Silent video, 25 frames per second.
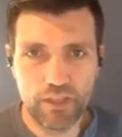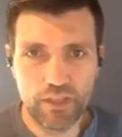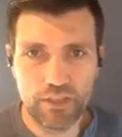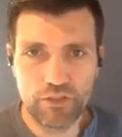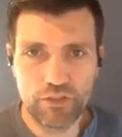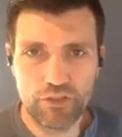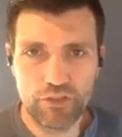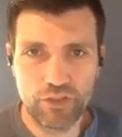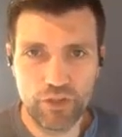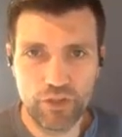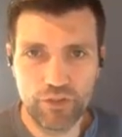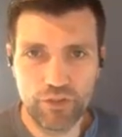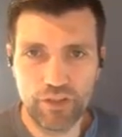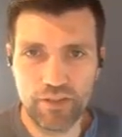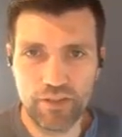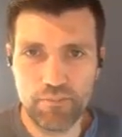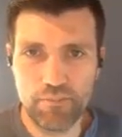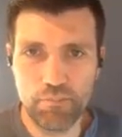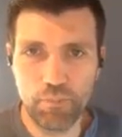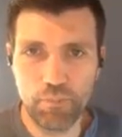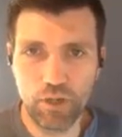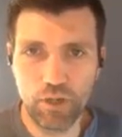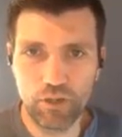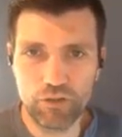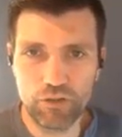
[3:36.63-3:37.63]
So the
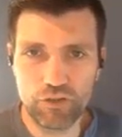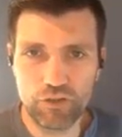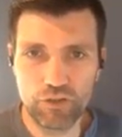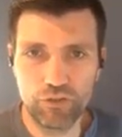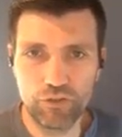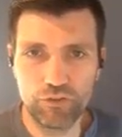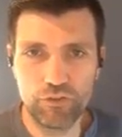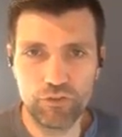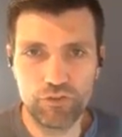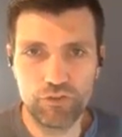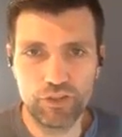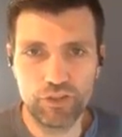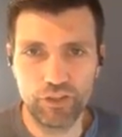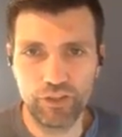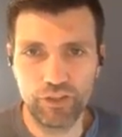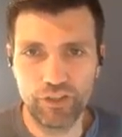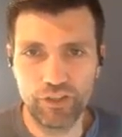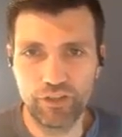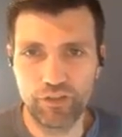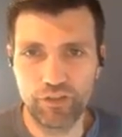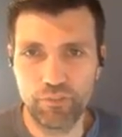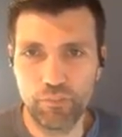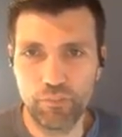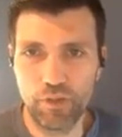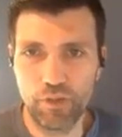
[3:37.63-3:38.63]
marginal utility
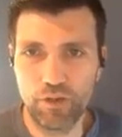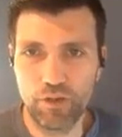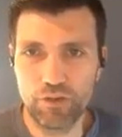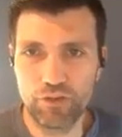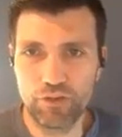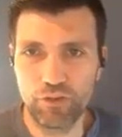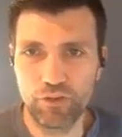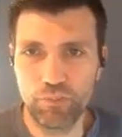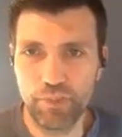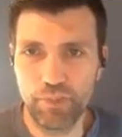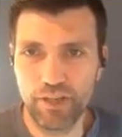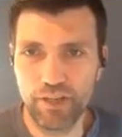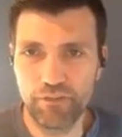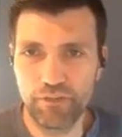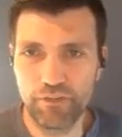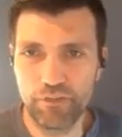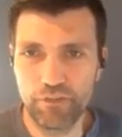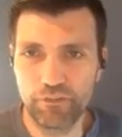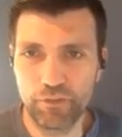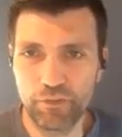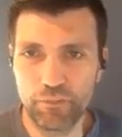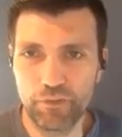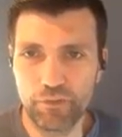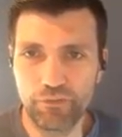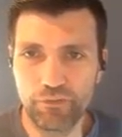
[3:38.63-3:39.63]
or the marginal benefit
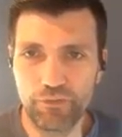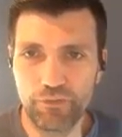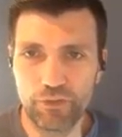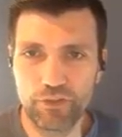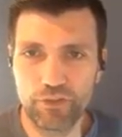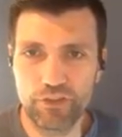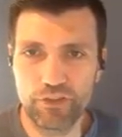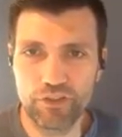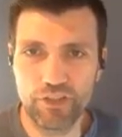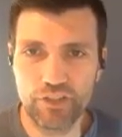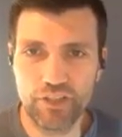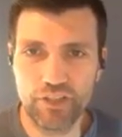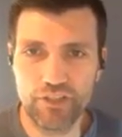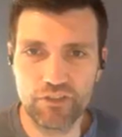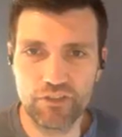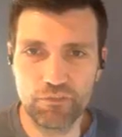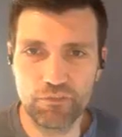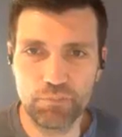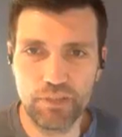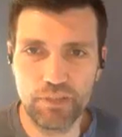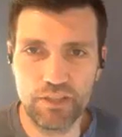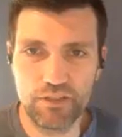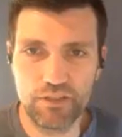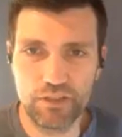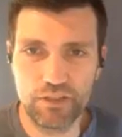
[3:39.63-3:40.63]
from the first slice of
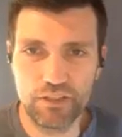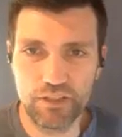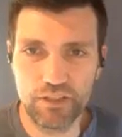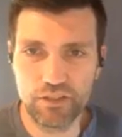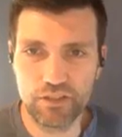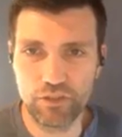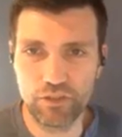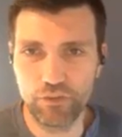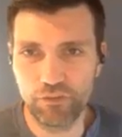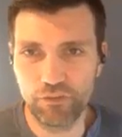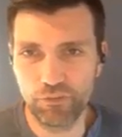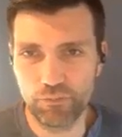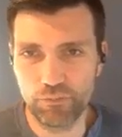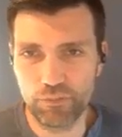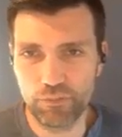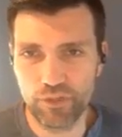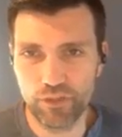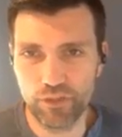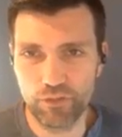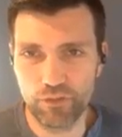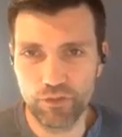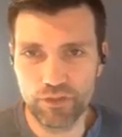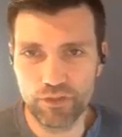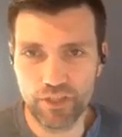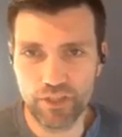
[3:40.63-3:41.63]
pizza is going from
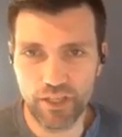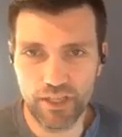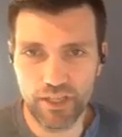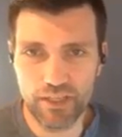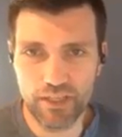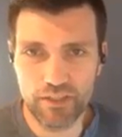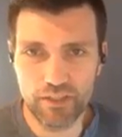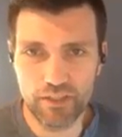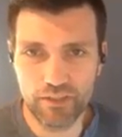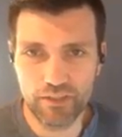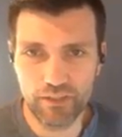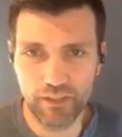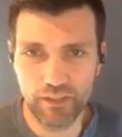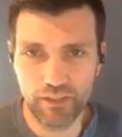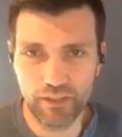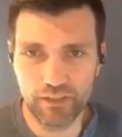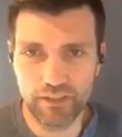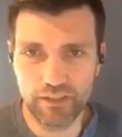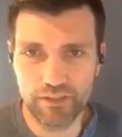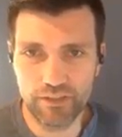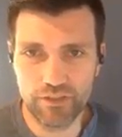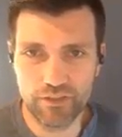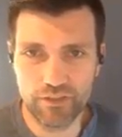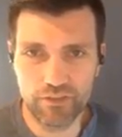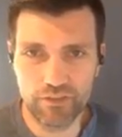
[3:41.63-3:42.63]
0 to 8, like
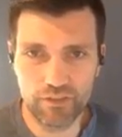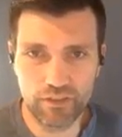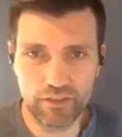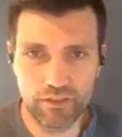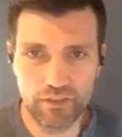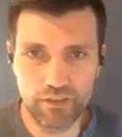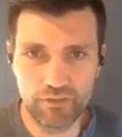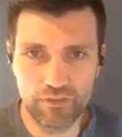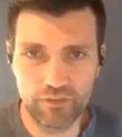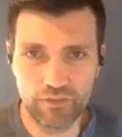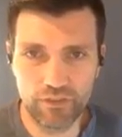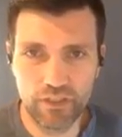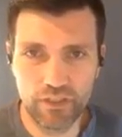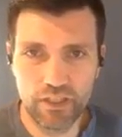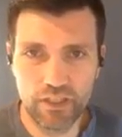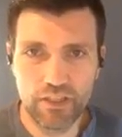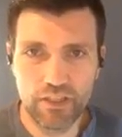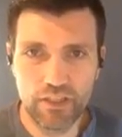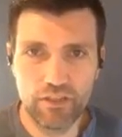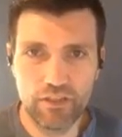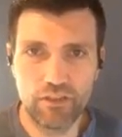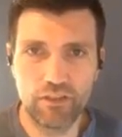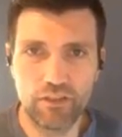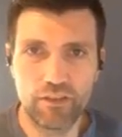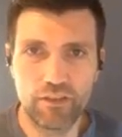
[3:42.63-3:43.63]
this. You
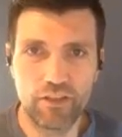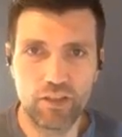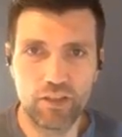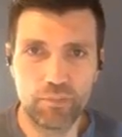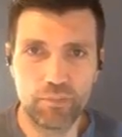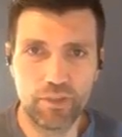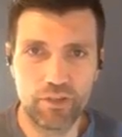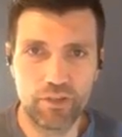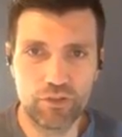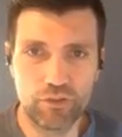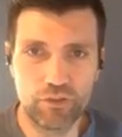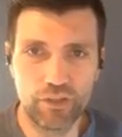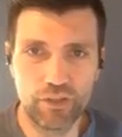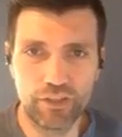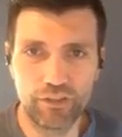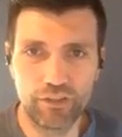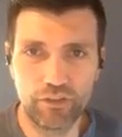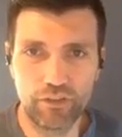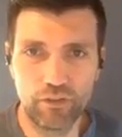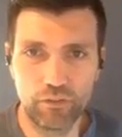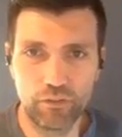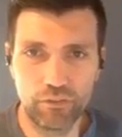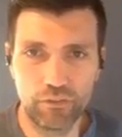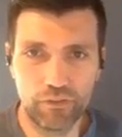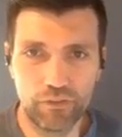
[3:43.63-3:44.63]
can think about drawing
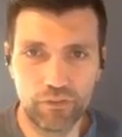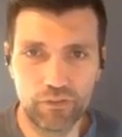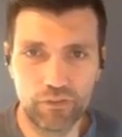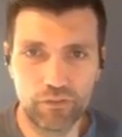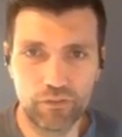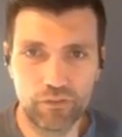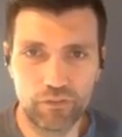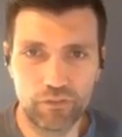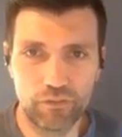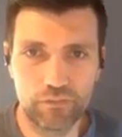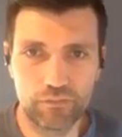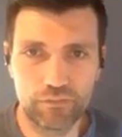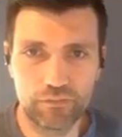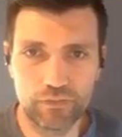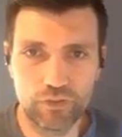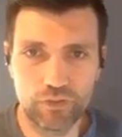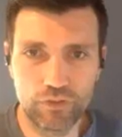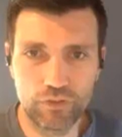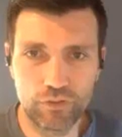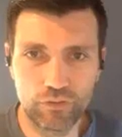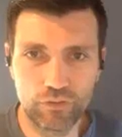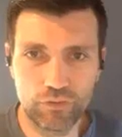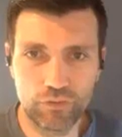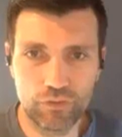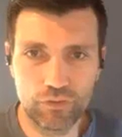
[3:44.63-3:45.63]
little
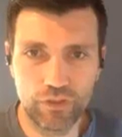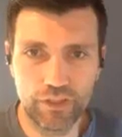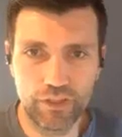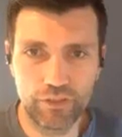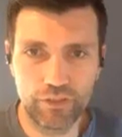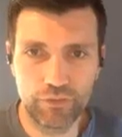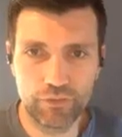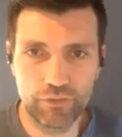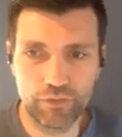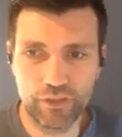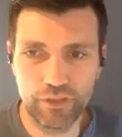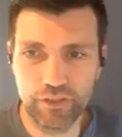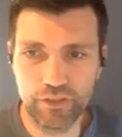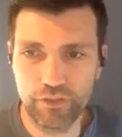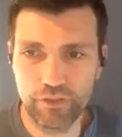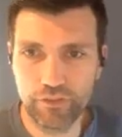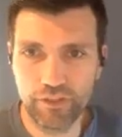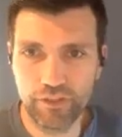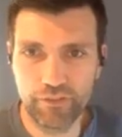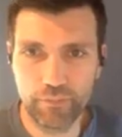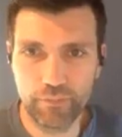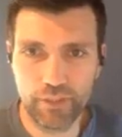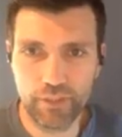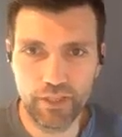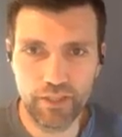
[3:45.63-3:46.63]
triangles right there. I don't
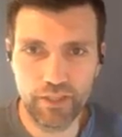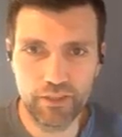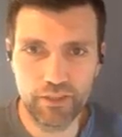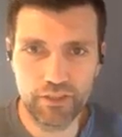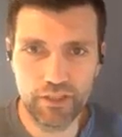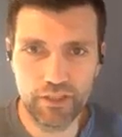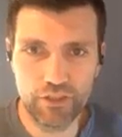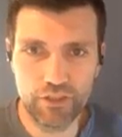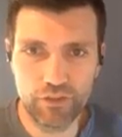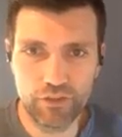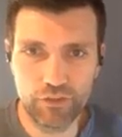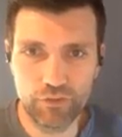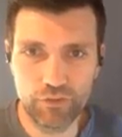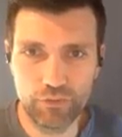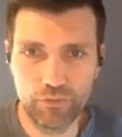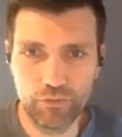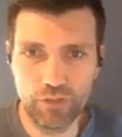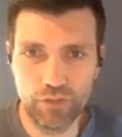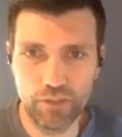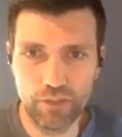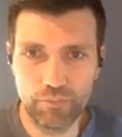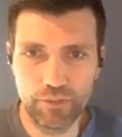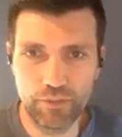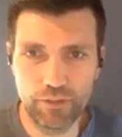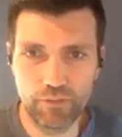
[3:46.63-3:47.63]
have my annotation tool
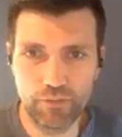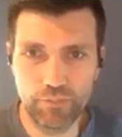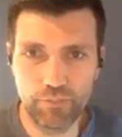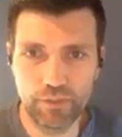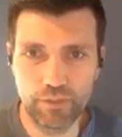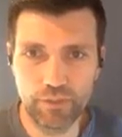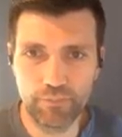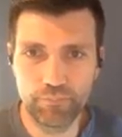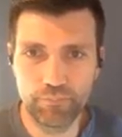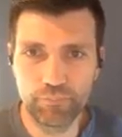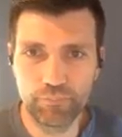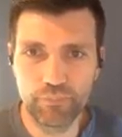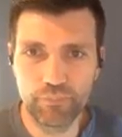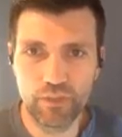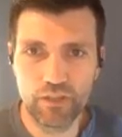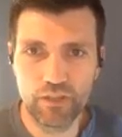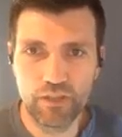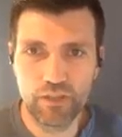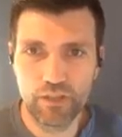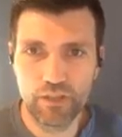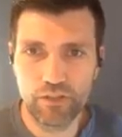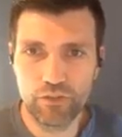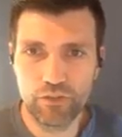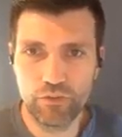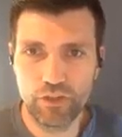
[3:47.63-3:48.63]
up here, but
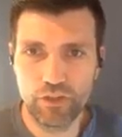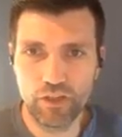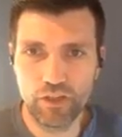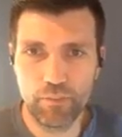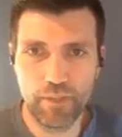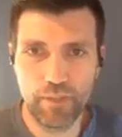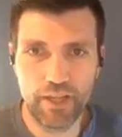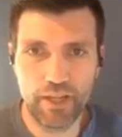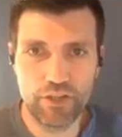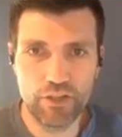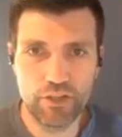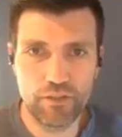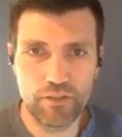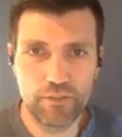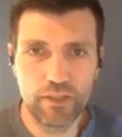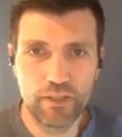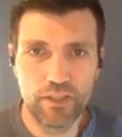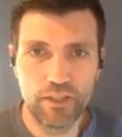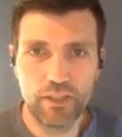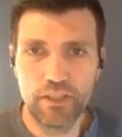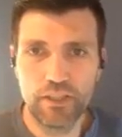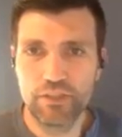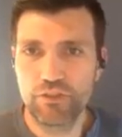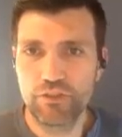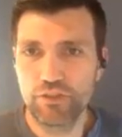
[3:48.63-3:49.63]
you can imagine.
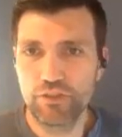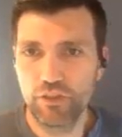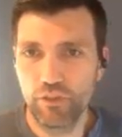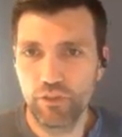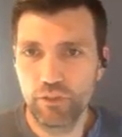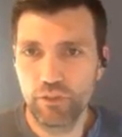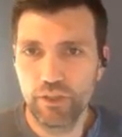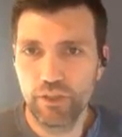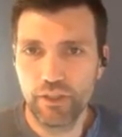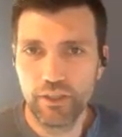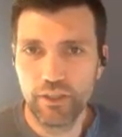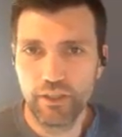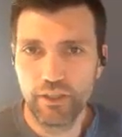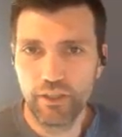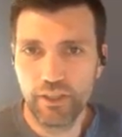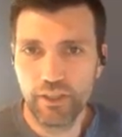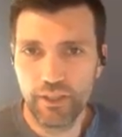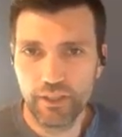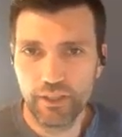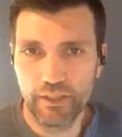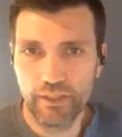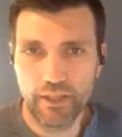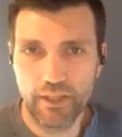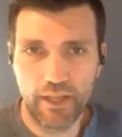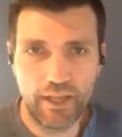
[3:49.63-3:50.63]
So
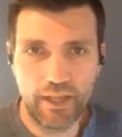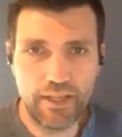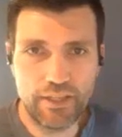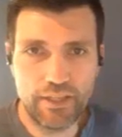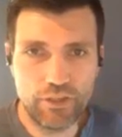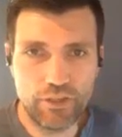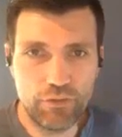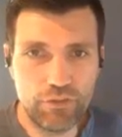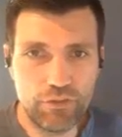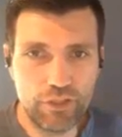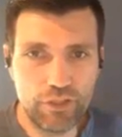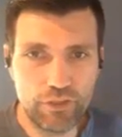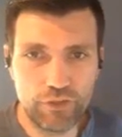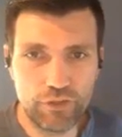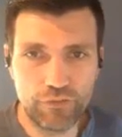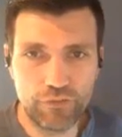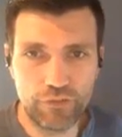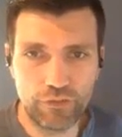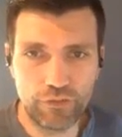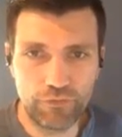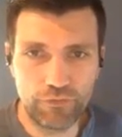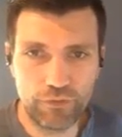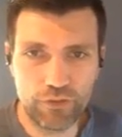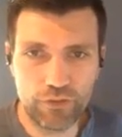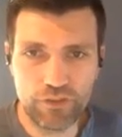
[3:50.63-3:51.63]
8 utils for
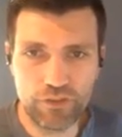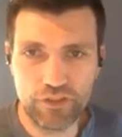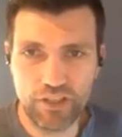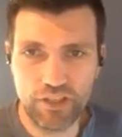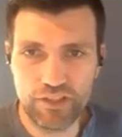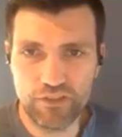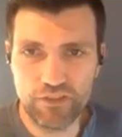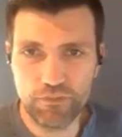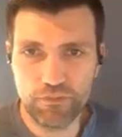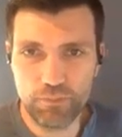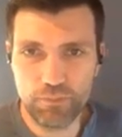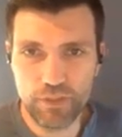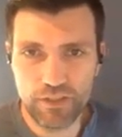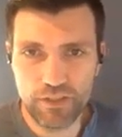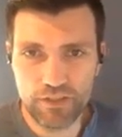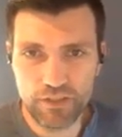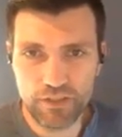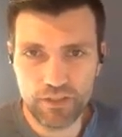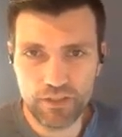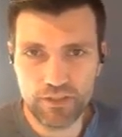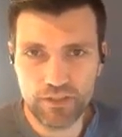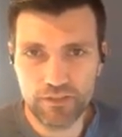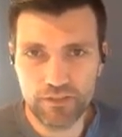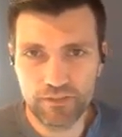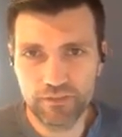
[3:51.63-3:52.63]
the first slice of
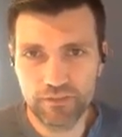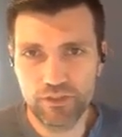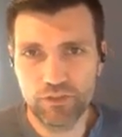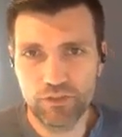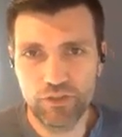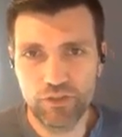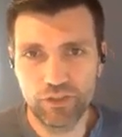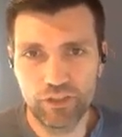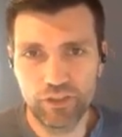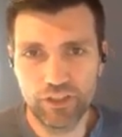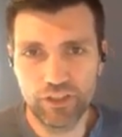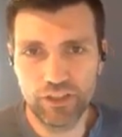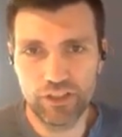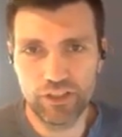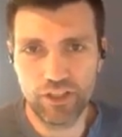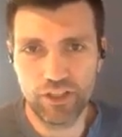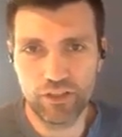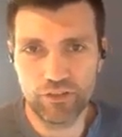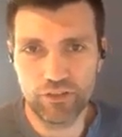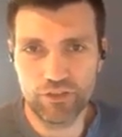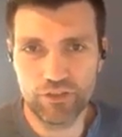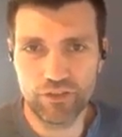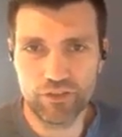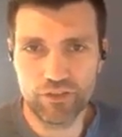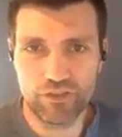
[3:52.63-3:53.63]
pizza, utility
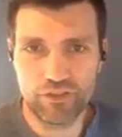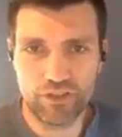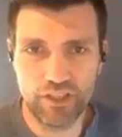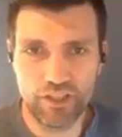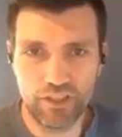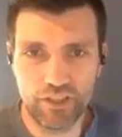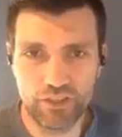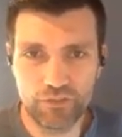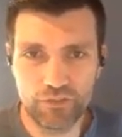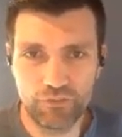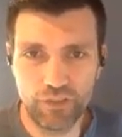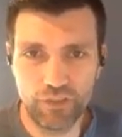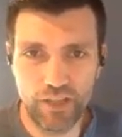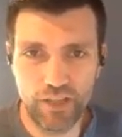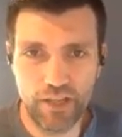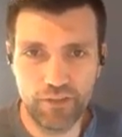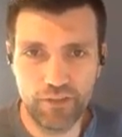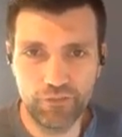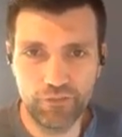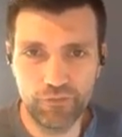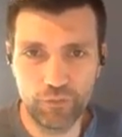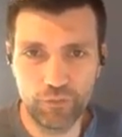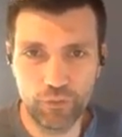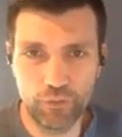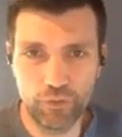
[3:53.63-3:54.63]
dollars, 6,
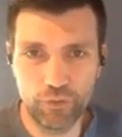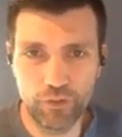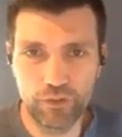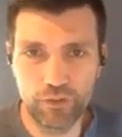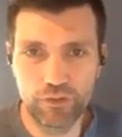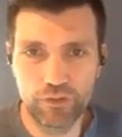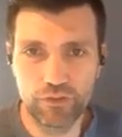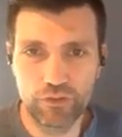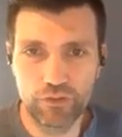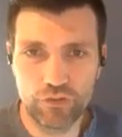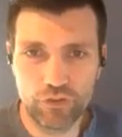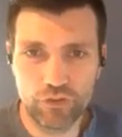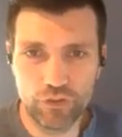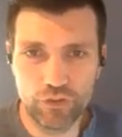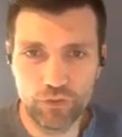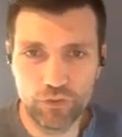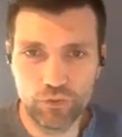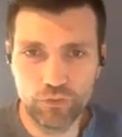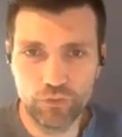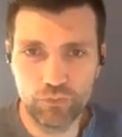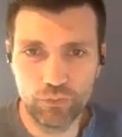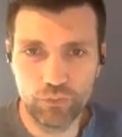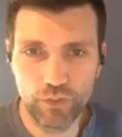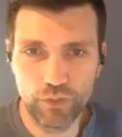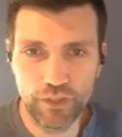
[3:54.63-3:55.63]
5, 4,
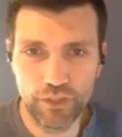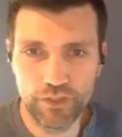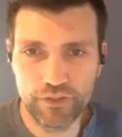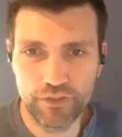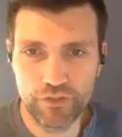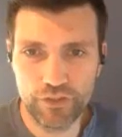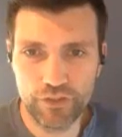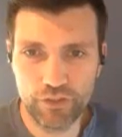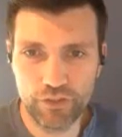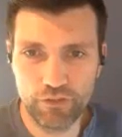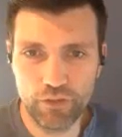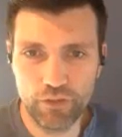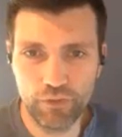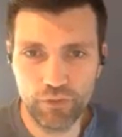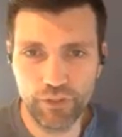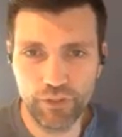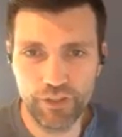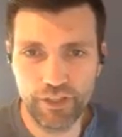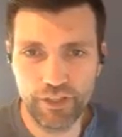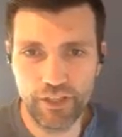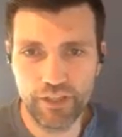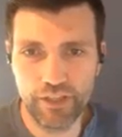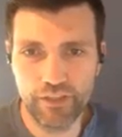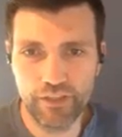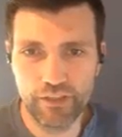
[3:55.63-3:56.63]
2, 1, 0, and
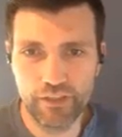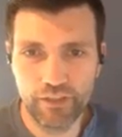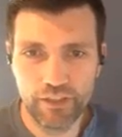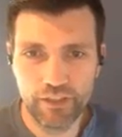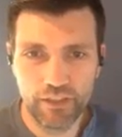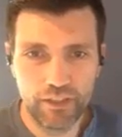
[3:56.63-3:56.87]
then,